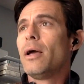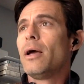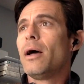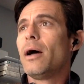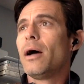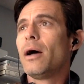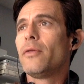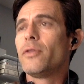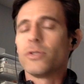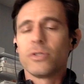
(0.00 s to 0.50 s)

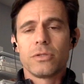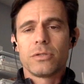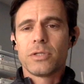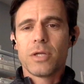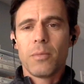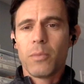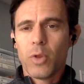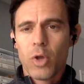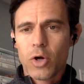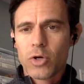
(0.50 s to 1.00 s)
Uh, there's
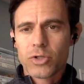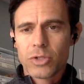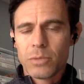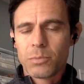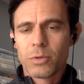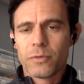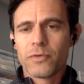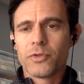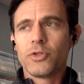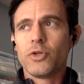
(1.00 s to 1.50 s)
some large
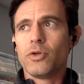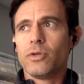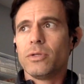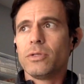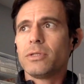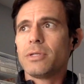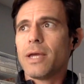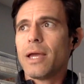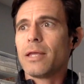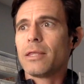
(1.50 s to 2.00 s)
number of
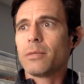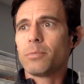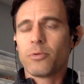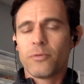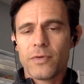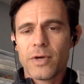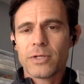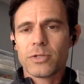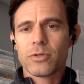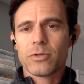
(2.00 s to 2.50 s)
students, and the
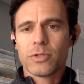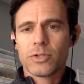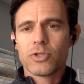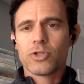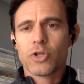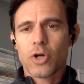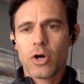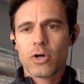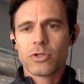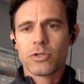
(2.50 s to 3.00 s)
professor is in
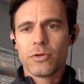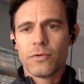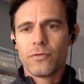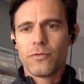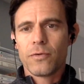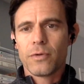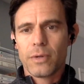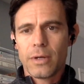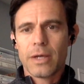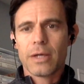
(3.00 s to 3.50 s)
charge of
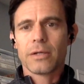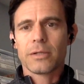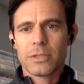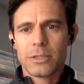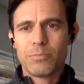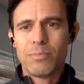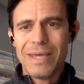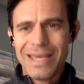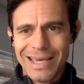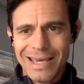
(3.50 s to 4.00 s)

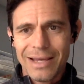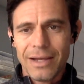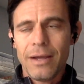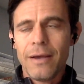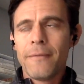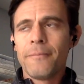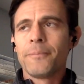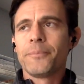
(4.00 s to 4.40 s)
speaking.